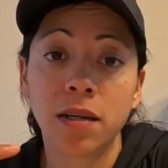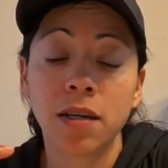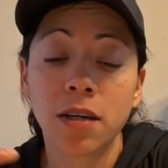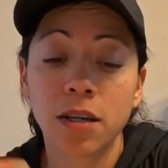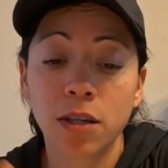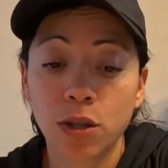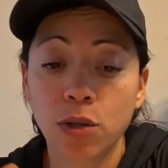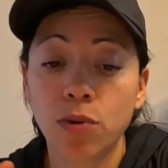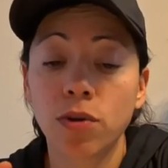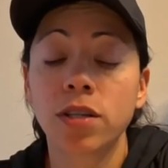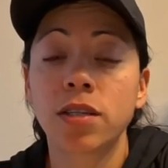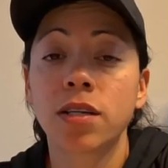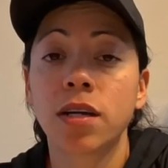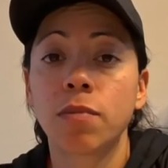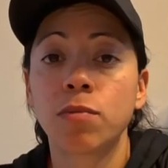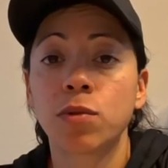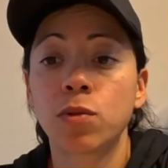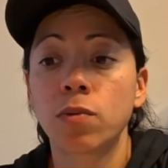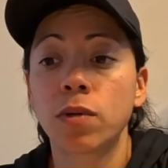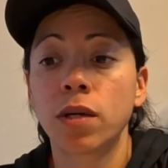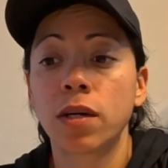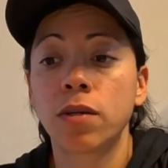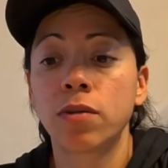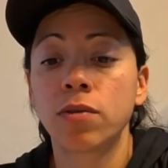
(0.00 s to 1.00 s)
3 times
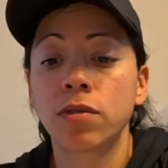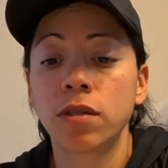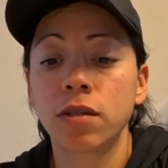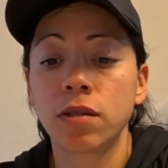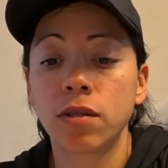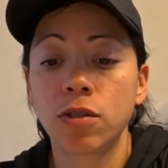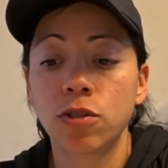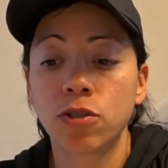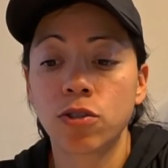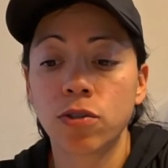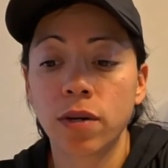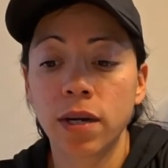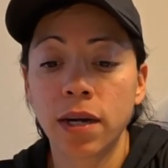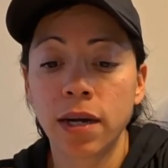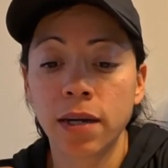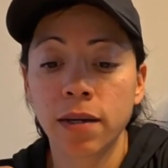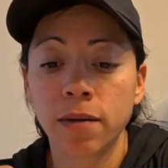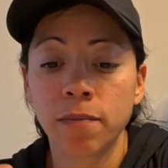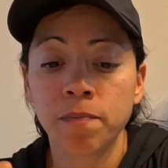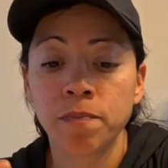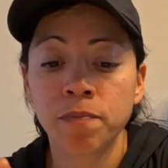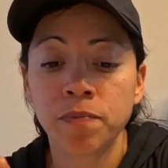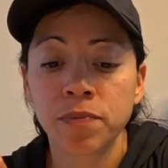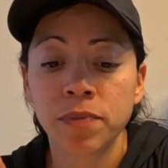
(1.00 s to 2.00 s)
around the track.
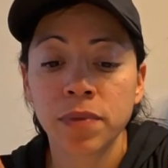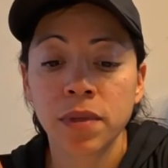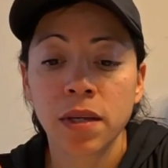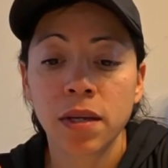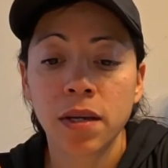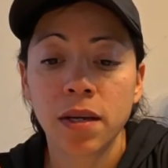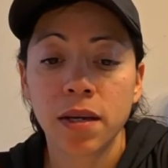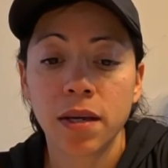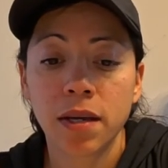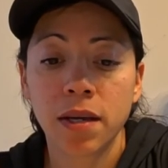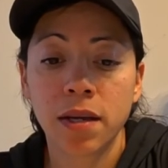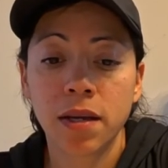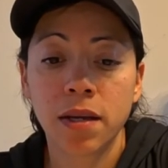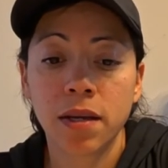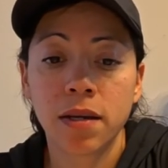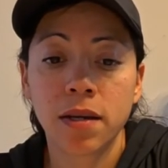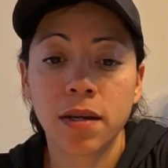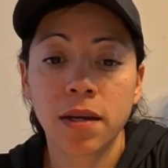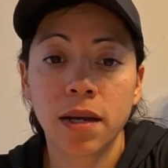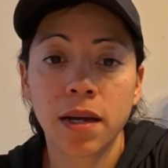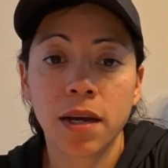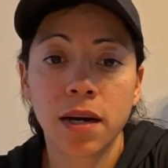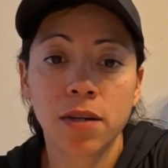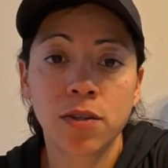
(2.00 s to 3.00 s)
And
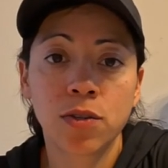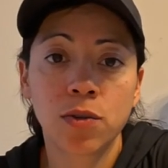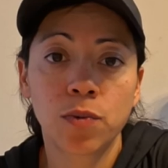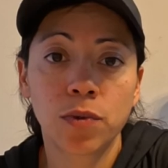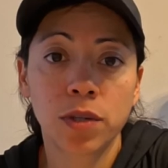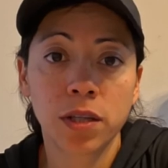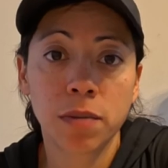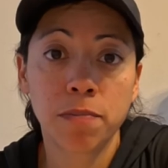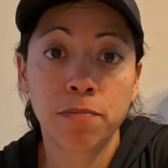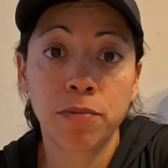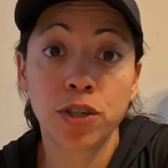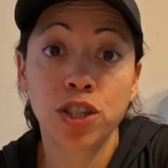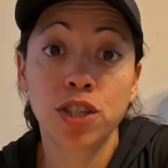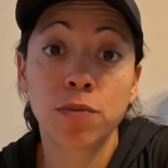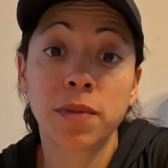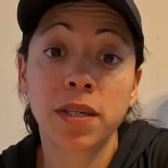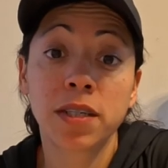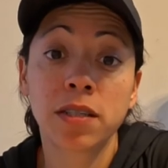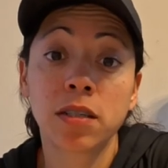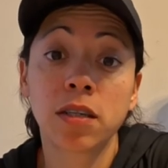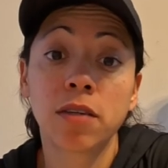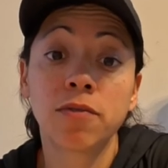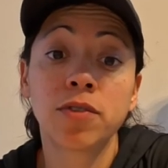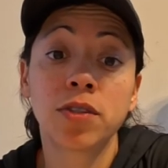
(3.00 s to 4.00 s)
I had to really push
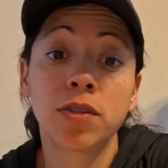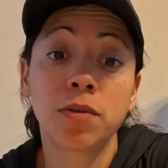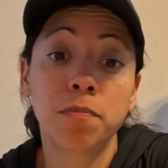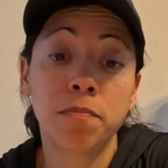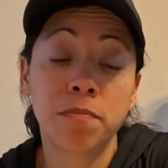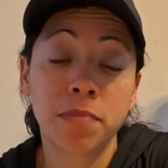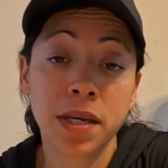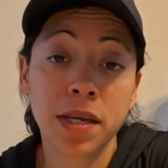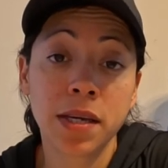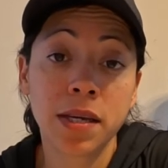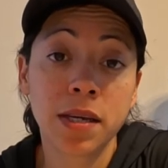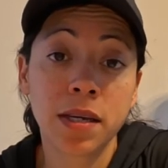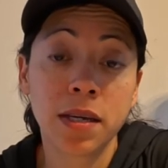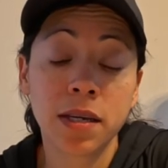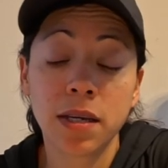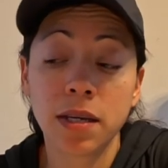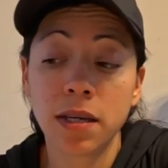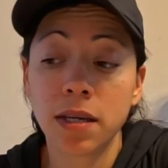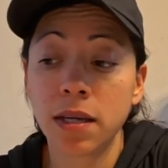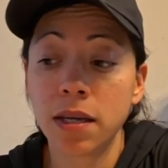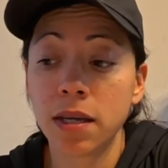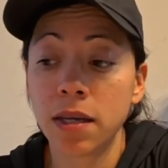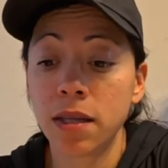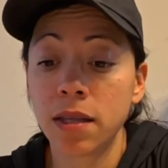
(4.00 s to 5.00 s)
myself to be
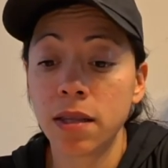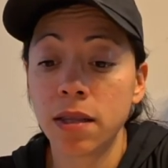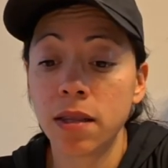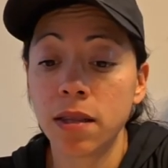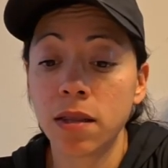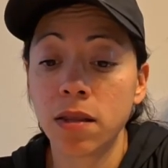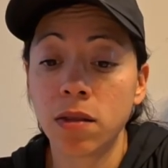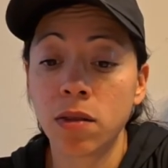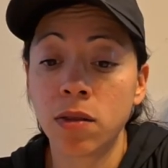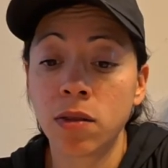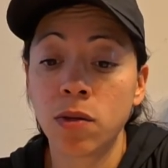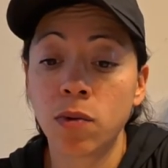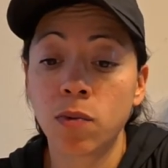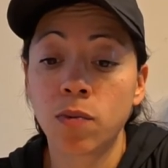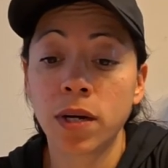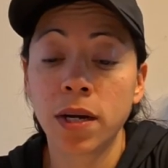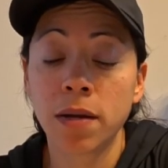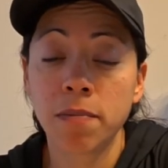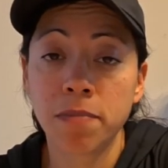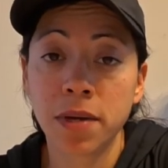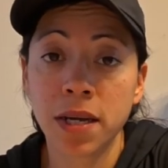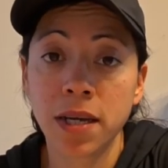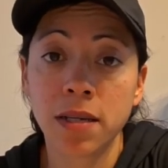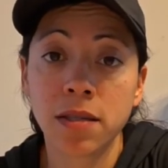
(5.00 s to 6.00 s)
in the
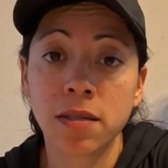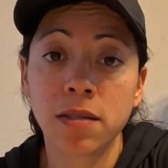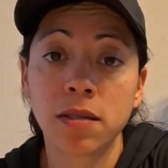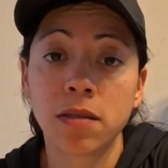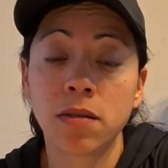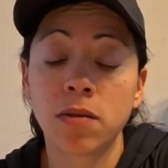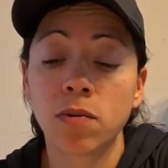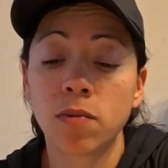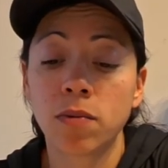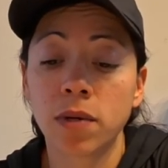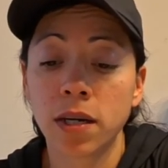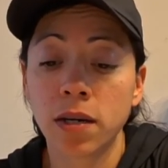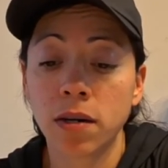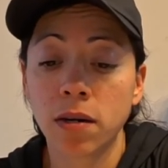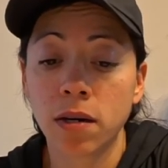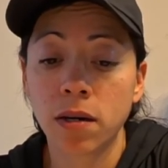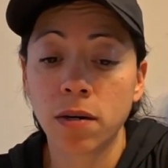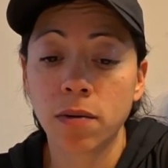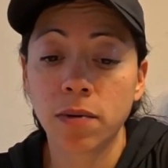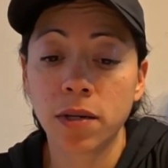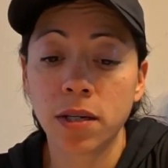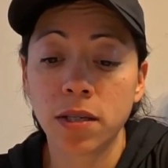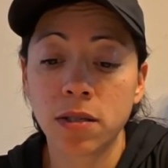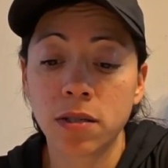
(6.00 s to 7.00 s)
right pace, in the right
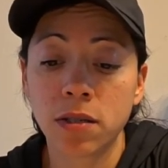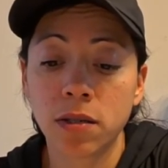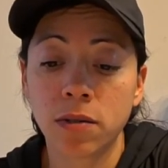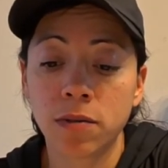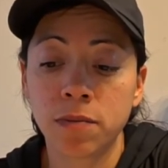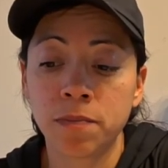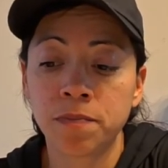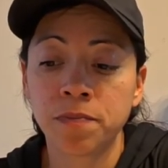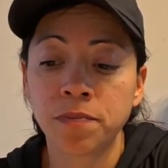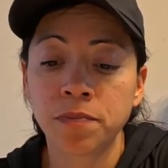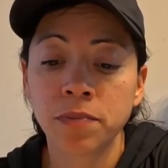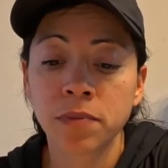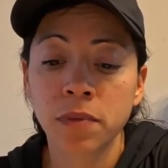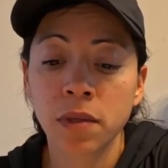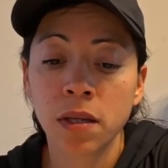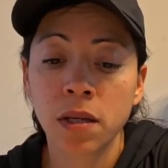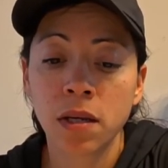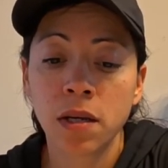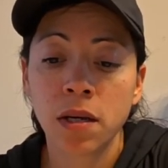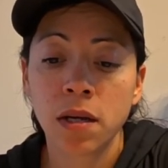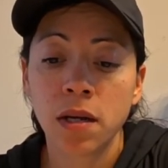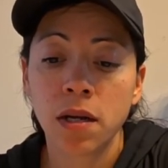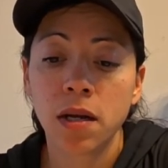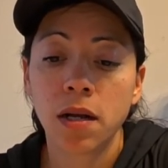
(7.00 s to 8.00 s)
heart rate zone.
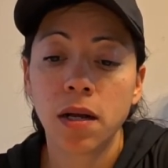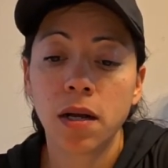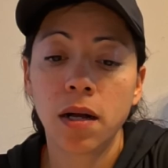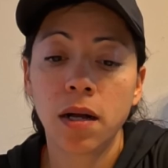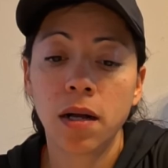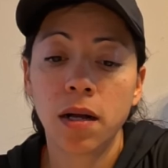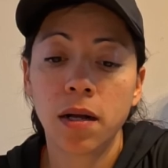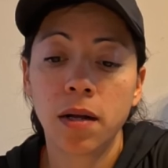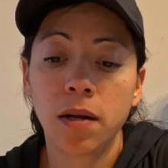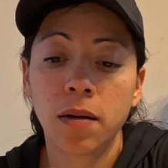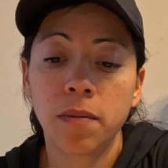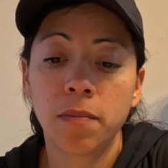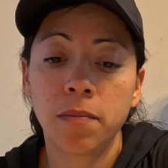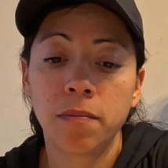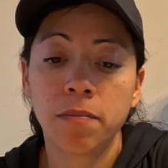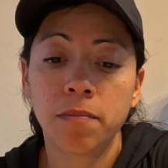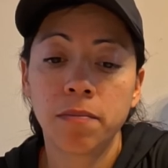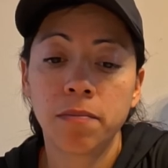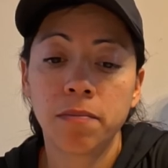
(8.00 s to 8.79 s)
But